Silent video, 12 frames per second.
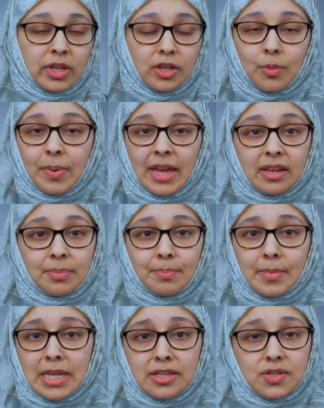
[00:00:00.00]
you know, pack
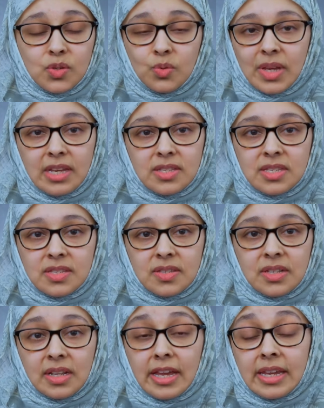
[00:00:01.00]
many
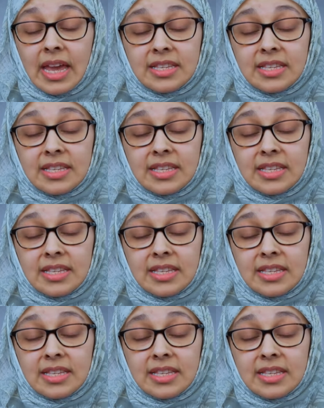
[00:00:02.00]
suitcases like